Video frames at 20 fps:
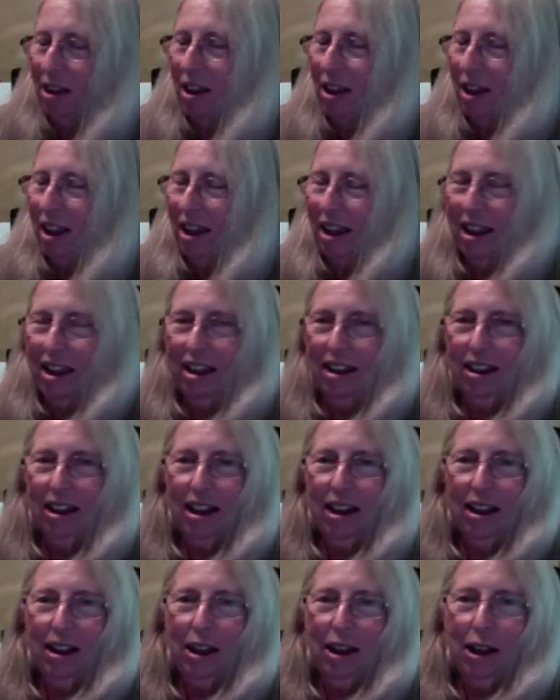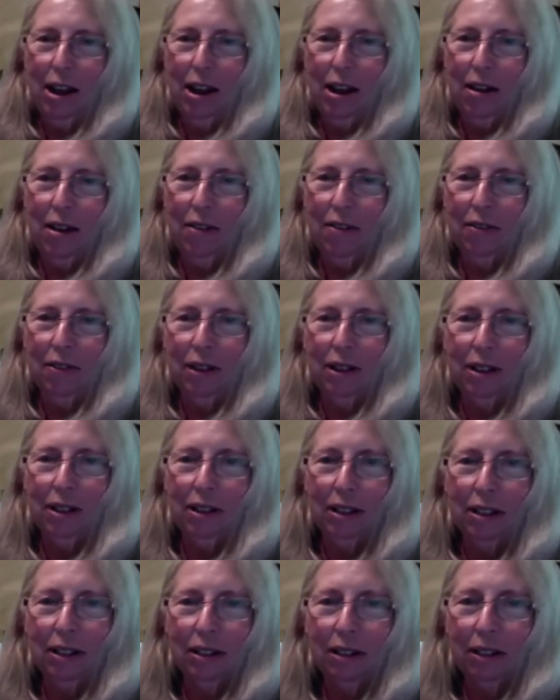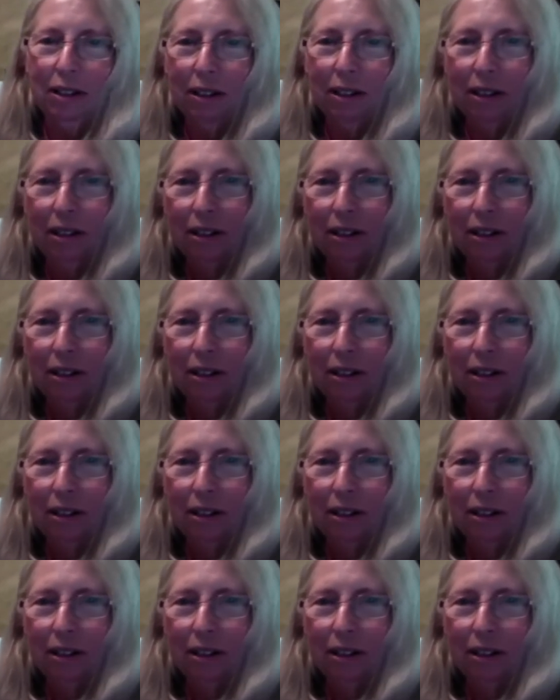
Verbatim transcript: and I have a little